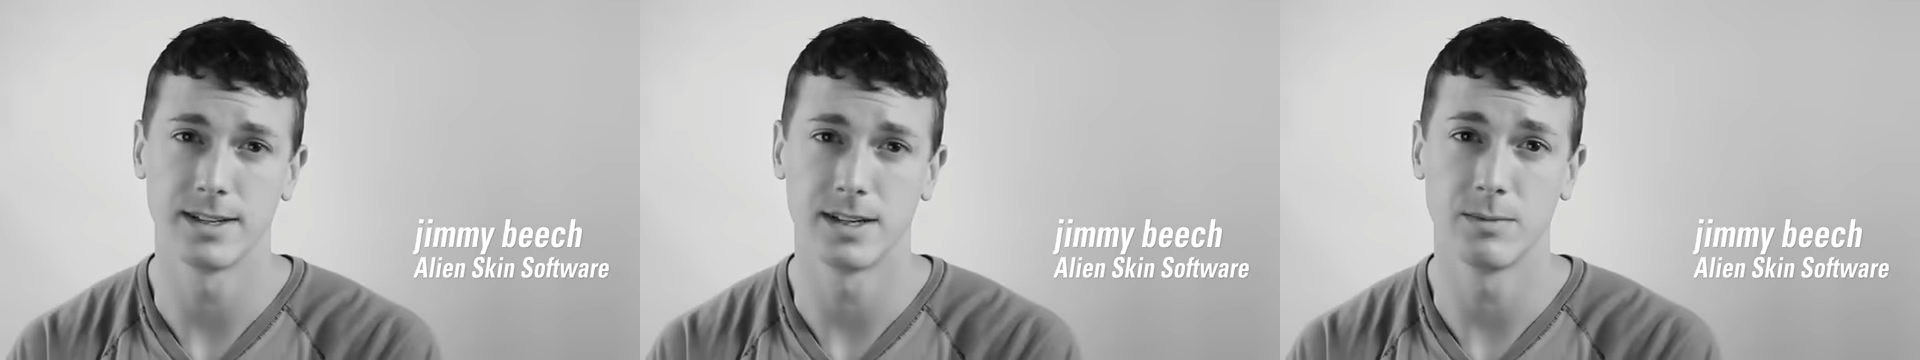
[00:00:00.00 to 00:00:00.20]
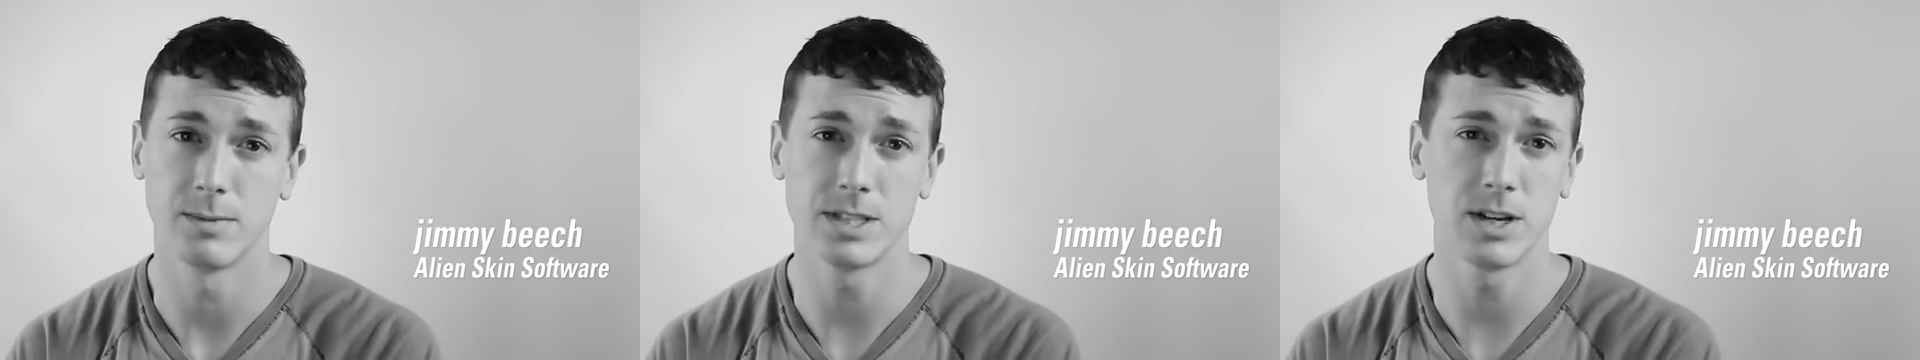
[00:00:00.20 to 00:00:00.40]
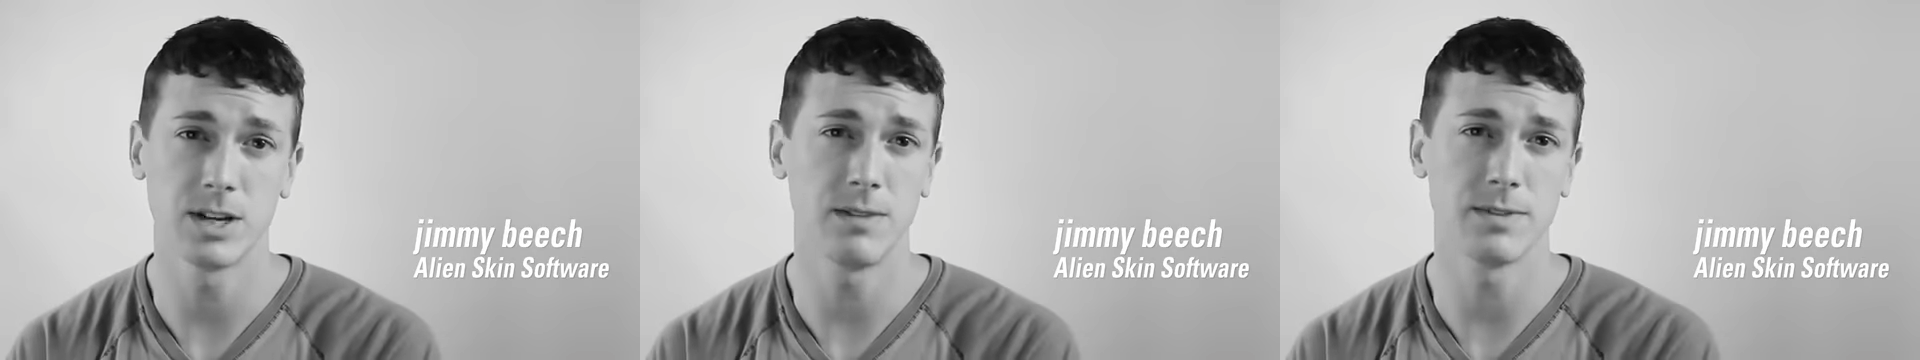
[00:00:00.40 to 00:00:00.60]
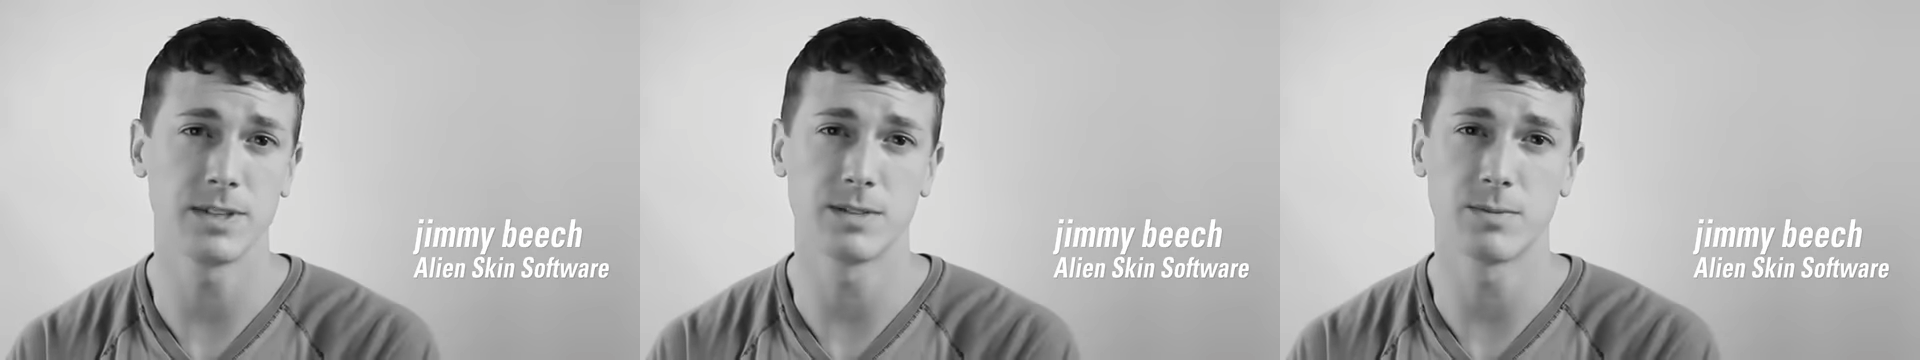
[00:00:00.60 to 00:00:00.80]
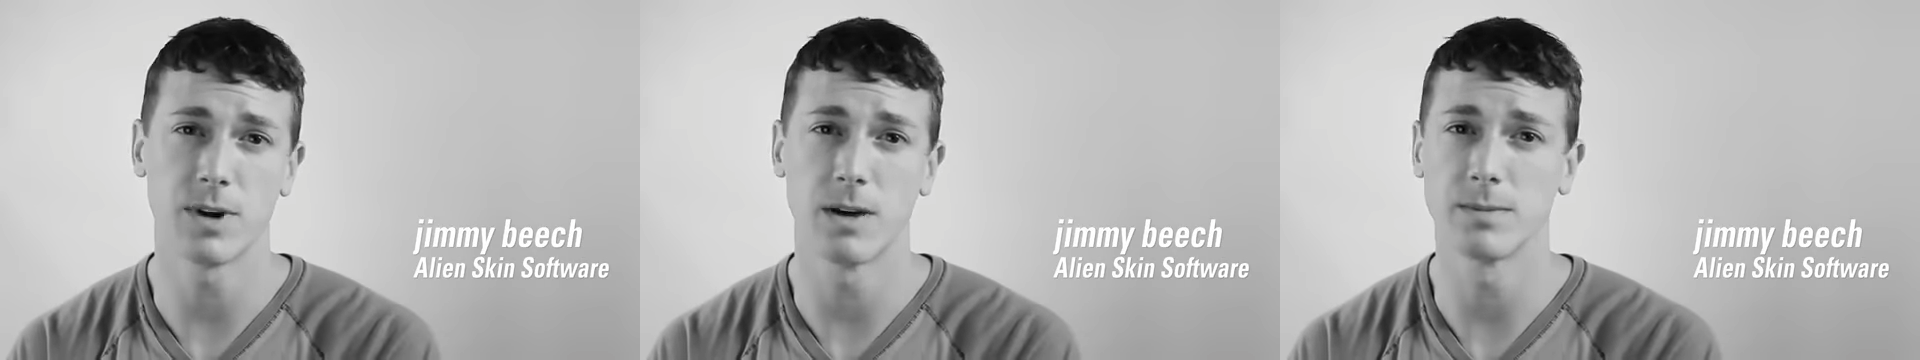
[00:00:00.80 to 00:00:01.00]
We solve these
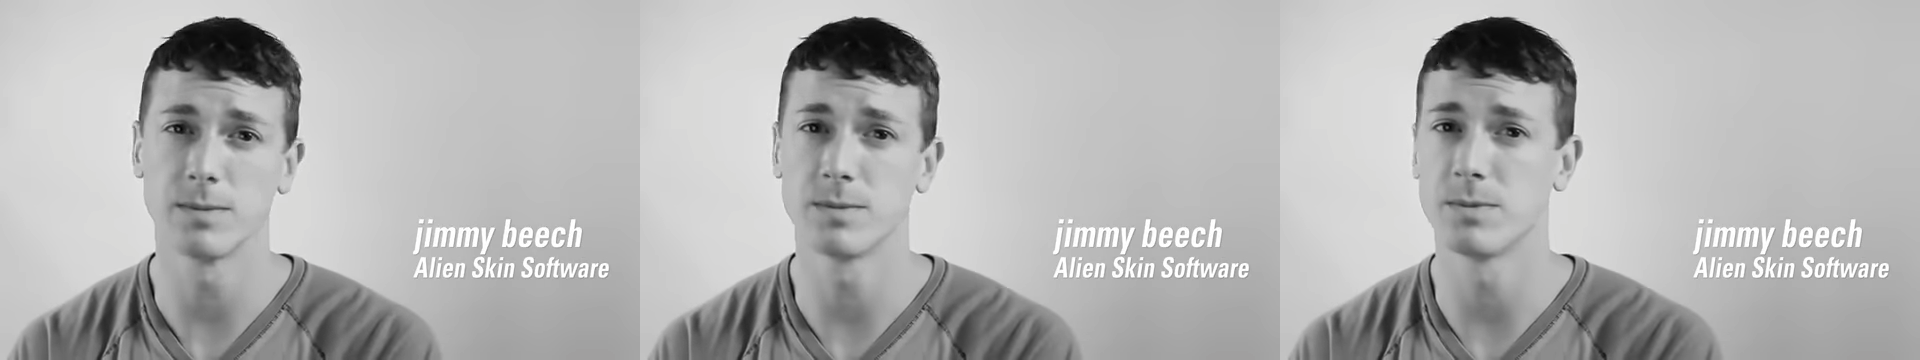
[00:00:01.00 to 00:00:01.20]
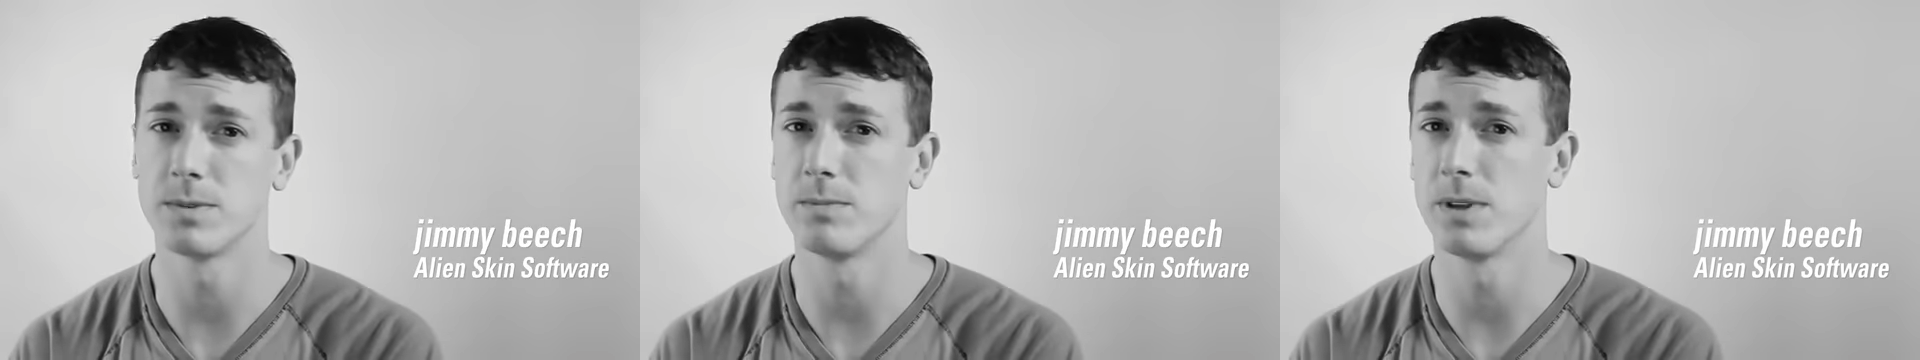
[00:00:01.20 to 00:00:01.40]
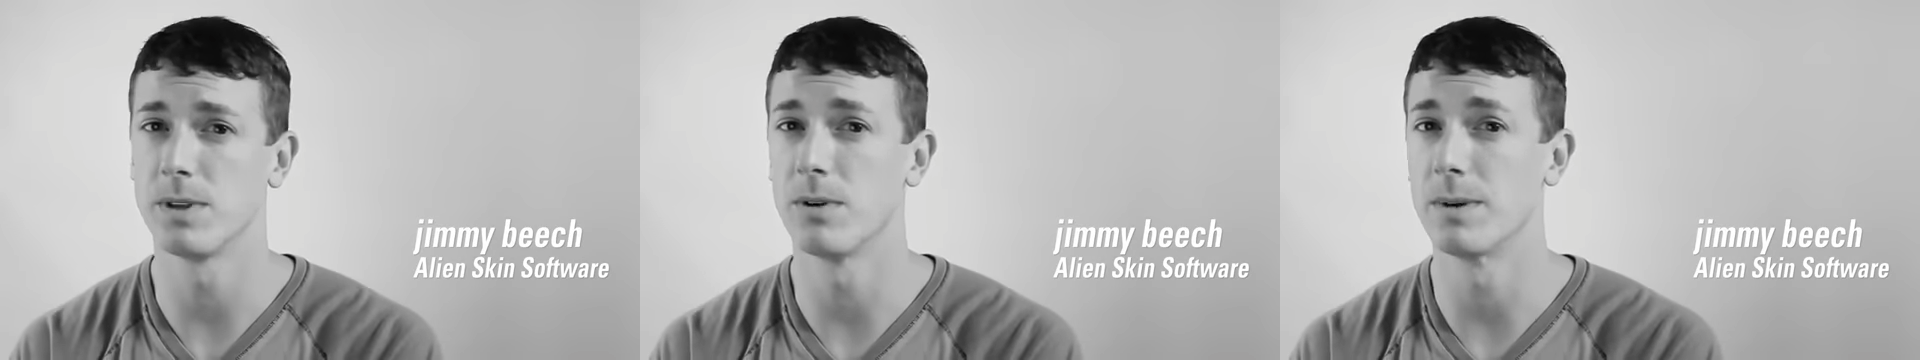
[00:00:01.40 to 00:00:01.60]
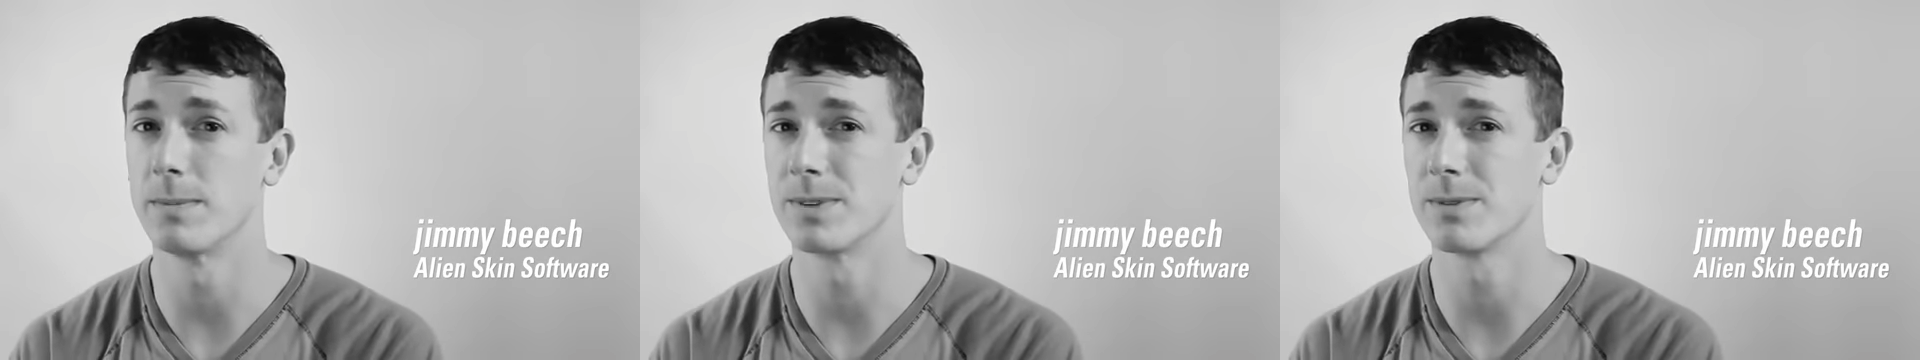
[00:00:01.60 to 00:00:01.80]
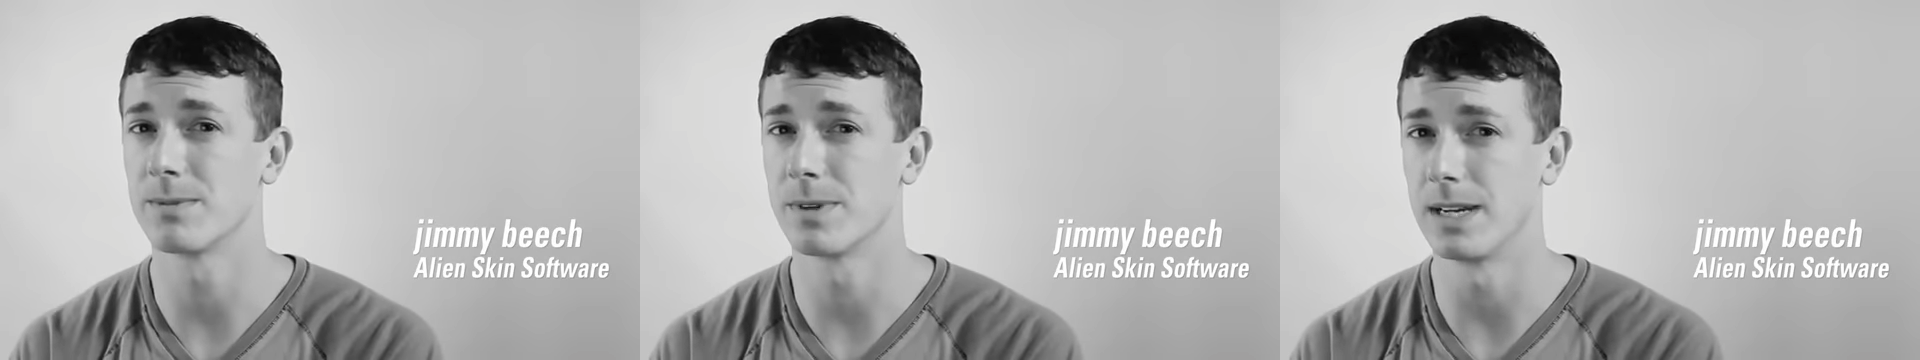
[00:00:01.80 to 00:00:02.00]
problems with Blow Up
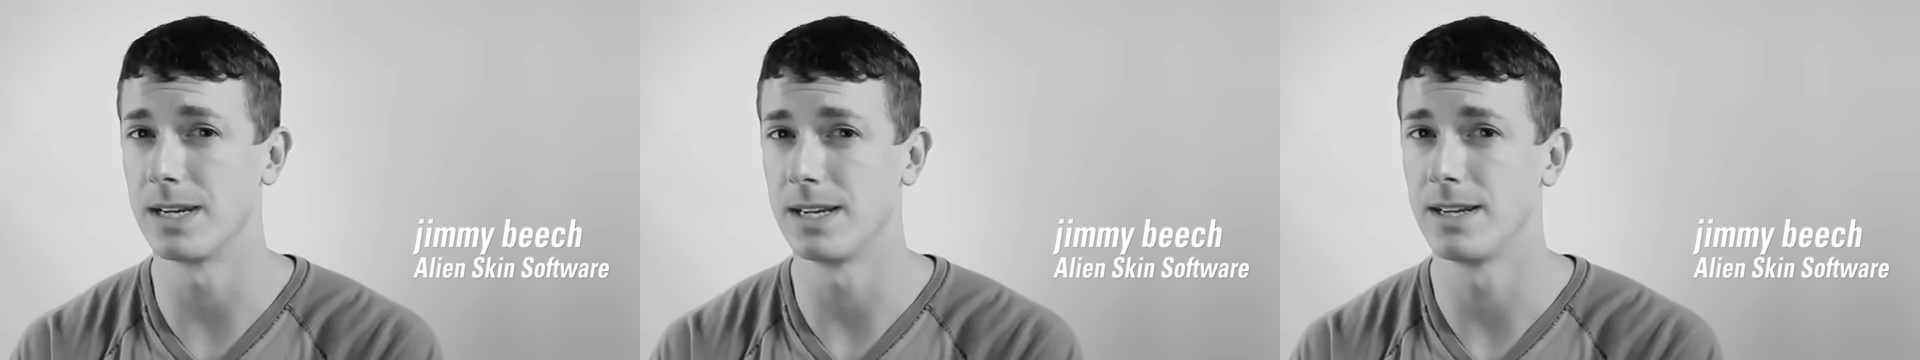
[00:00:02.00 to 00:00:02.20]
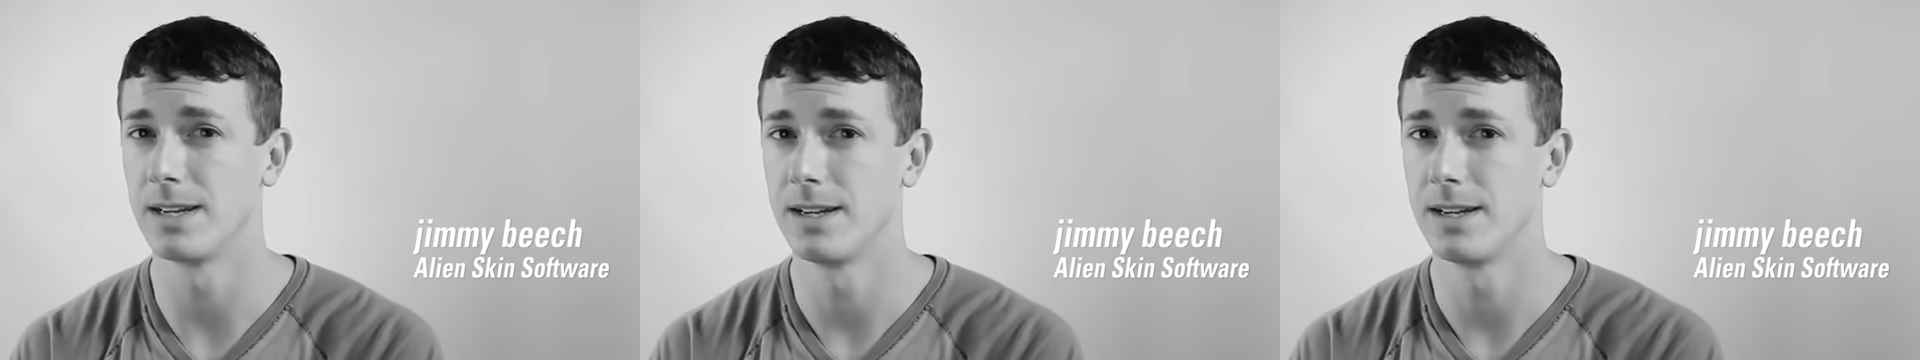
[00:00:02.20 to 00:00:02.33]
3,